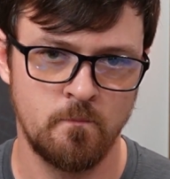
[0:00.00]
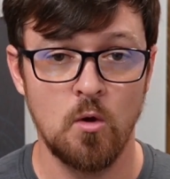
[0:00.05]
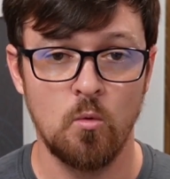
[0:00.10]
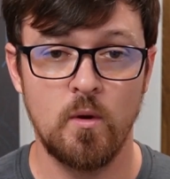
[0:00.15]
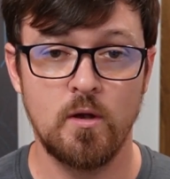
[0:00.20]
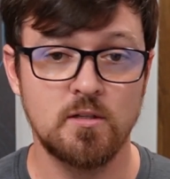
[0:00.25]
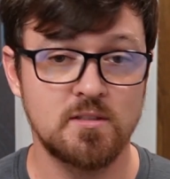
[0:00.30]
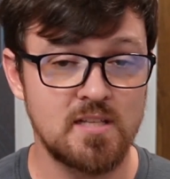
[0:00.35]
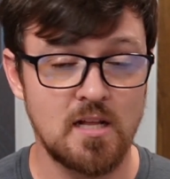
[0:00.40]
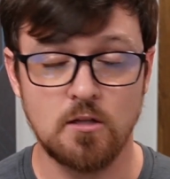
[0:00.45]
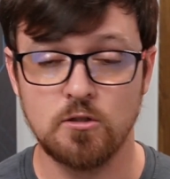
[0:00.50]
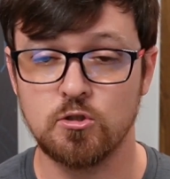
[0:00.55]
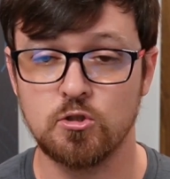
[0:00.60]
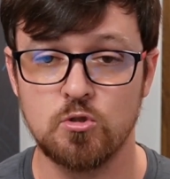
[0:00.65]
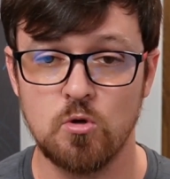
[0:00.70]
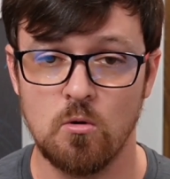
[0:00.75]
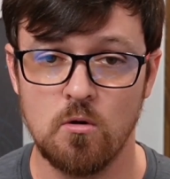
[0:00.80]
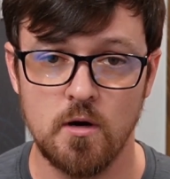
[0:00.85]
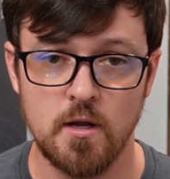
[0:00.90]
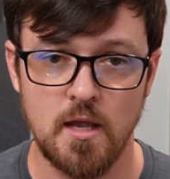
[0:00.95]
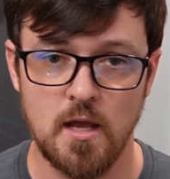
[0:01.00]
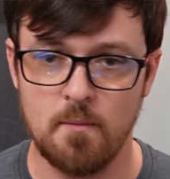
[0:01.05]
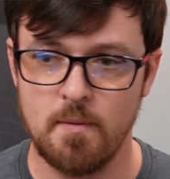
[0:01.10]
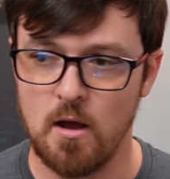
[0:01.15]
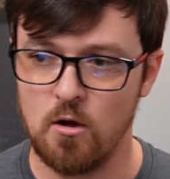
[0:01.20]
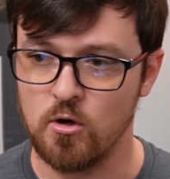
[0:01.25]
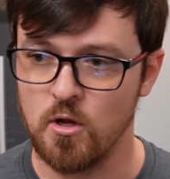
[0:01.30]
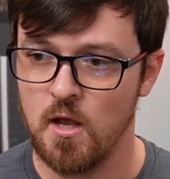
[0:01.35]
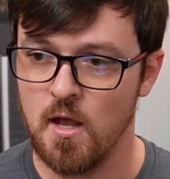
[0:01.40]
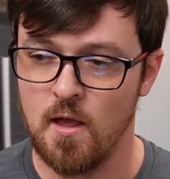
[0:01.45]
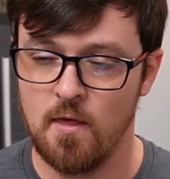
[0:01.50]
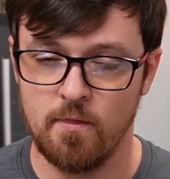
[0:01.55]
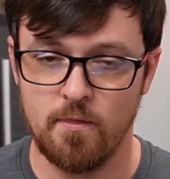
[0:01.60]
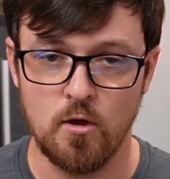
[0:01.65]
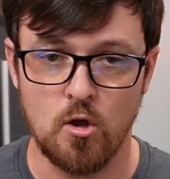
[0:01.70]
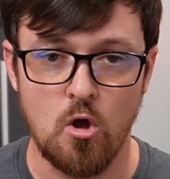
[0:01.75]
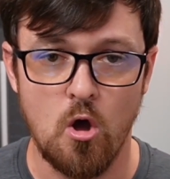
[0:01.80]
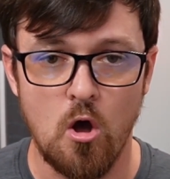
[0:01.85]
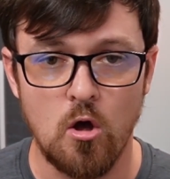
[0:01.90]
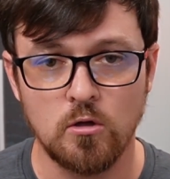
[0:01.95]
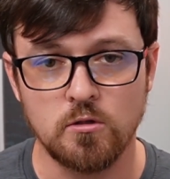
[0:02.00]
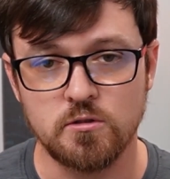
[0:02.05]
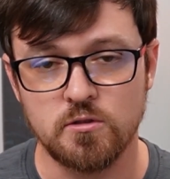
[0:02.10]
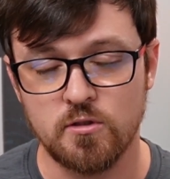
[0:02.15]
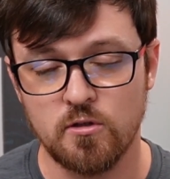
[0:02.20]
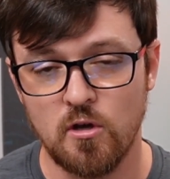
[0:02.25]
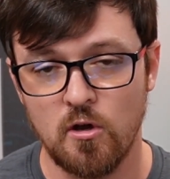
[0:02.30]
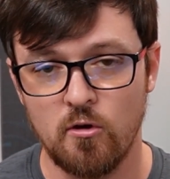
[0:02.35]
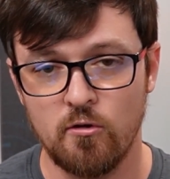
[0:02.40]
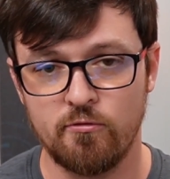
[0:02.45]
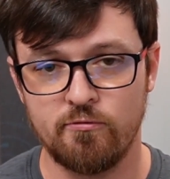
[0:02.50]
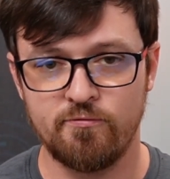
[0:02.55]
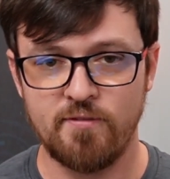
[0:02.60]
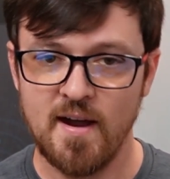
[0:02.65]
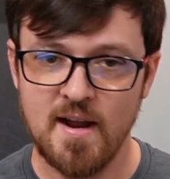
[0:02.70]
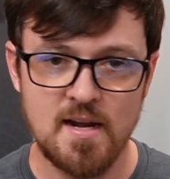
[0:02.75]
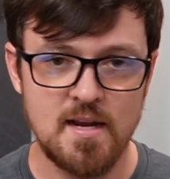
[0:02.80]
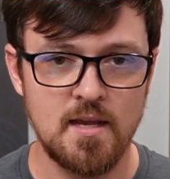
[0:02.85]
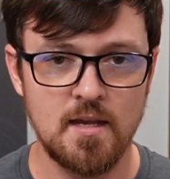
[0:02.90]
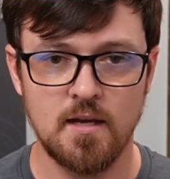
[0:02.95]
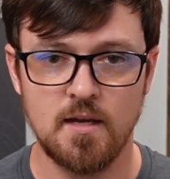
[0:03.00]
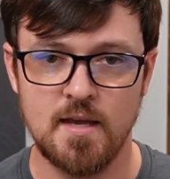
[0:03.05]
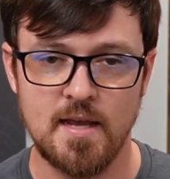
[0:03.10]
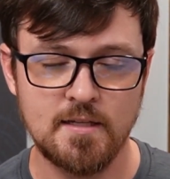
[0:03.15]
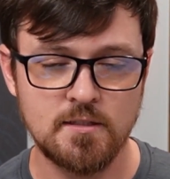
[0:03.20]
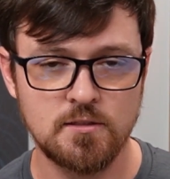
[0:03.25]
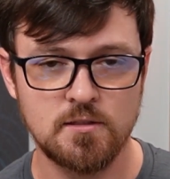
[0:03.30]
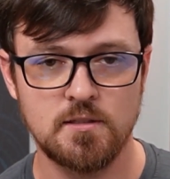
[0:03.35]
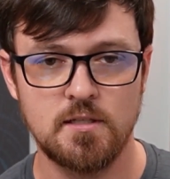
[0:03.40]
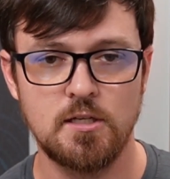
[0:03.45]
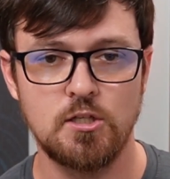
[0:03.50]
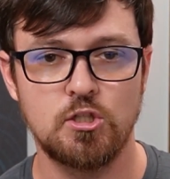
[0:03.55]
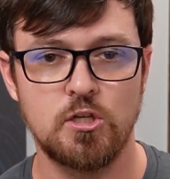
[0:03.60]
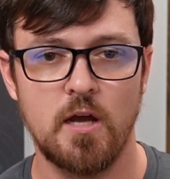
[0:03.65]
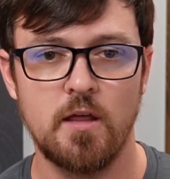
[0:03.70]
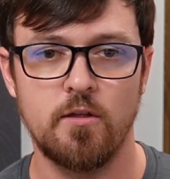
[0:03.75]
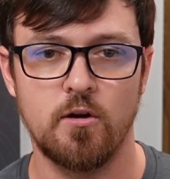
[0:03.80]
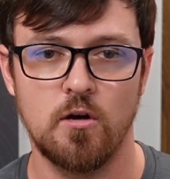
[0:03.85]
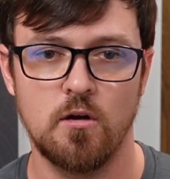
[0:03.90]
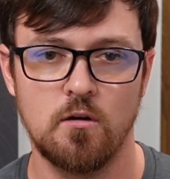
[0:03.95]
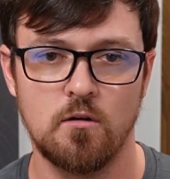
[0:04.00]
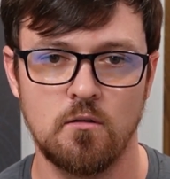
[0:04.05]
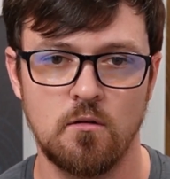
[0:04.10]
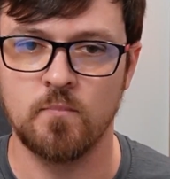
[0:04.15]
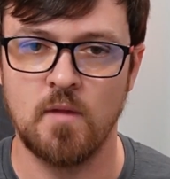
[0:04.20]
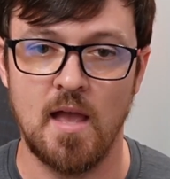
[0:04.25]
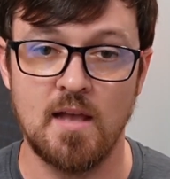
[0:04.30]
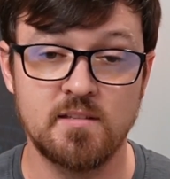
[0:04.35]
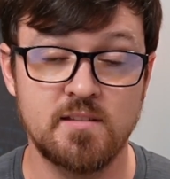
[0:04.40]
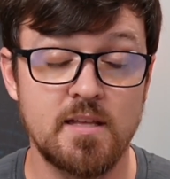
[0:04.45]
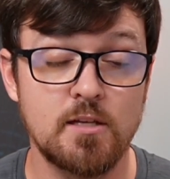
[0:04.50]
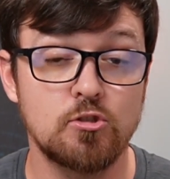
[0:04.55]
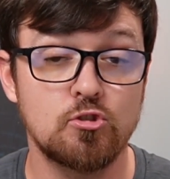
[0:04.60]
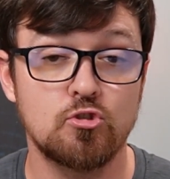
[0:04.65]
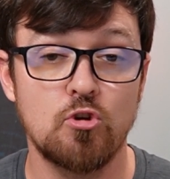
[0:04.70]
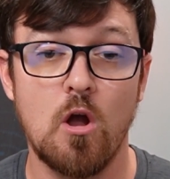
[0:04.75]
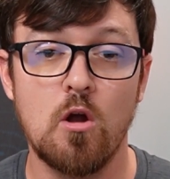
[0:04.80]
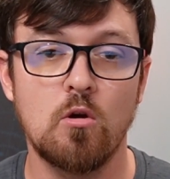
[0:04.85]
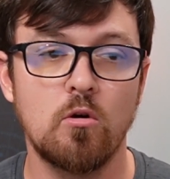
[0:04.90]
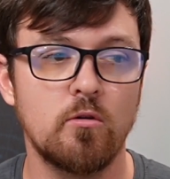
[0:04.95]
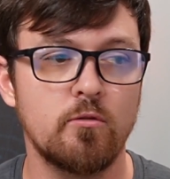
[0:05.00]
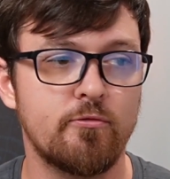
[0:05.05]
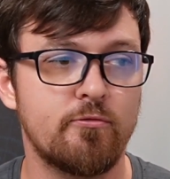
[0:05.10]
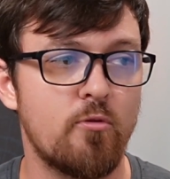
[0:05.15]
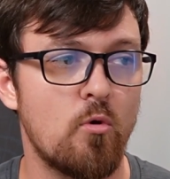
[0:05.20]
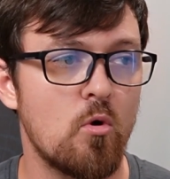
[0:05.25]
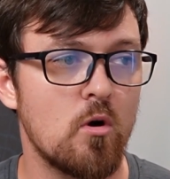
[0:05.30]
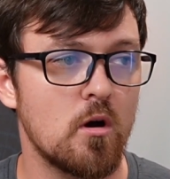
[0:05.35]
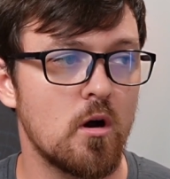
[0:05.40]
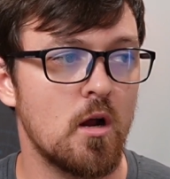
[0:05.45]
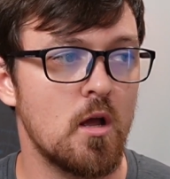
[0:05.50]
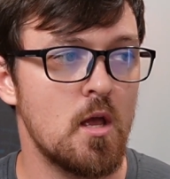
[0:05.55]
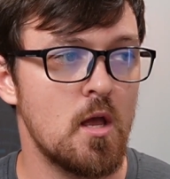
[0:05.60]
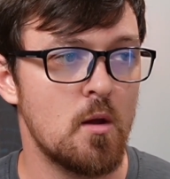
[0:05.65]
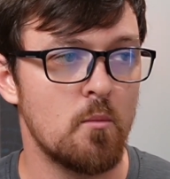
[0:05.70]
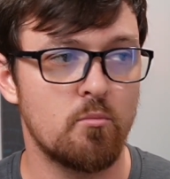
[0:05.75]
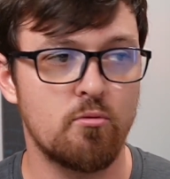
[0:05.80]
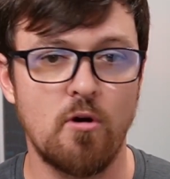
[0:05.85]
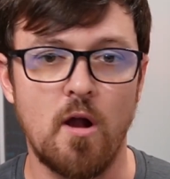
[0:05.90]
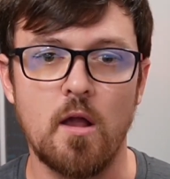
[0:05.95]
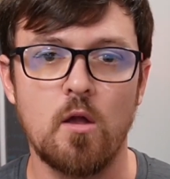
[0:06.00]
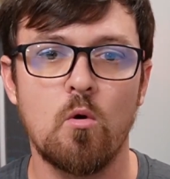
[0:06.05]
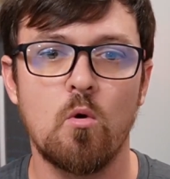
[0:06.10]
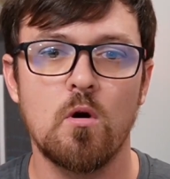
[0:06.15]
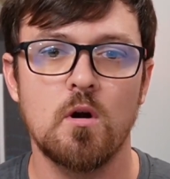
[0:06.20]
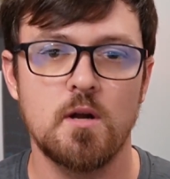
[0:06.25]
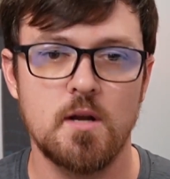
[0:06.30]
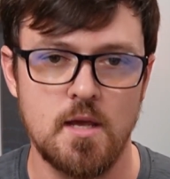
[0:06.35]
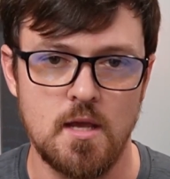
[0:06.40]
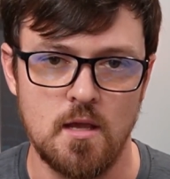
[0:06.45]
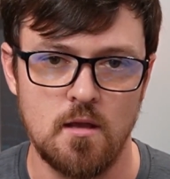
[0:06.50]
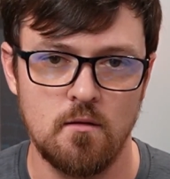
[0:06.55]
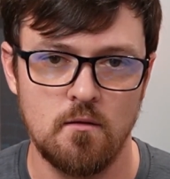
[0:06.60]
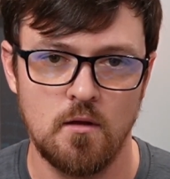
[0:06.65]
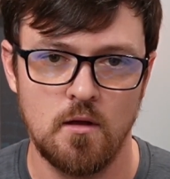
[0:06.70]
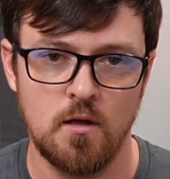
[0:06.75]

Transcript: We could tell a story about the cults fighting against each other as they struggle for priority